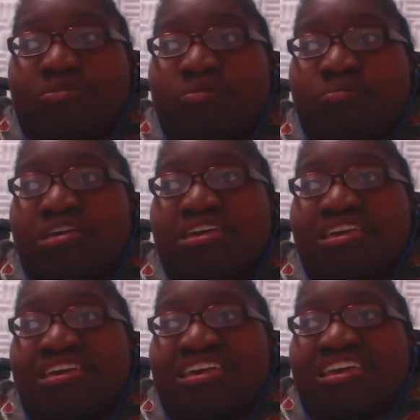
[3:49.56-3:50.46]
big
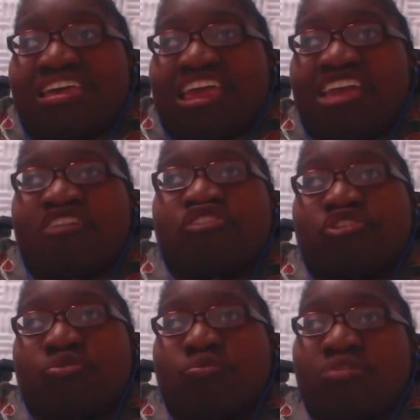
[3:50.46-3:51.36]

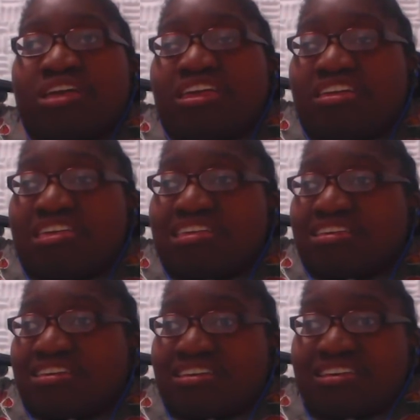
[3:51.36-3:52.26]
issue. It
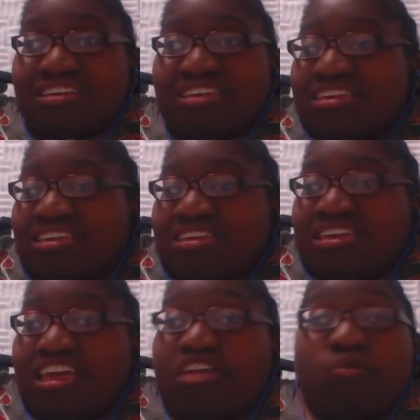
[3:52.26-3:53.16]

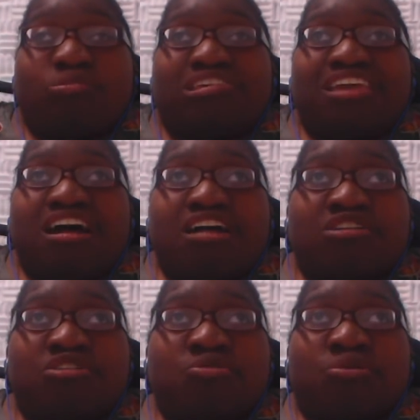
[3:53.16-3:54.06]
It was not
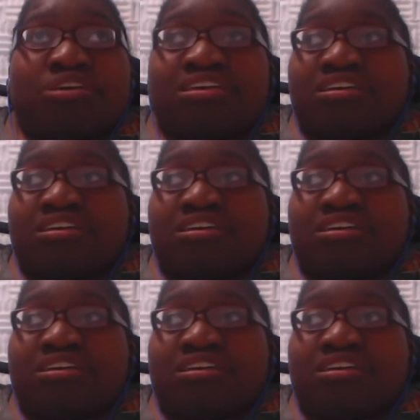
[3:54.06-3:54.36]
good.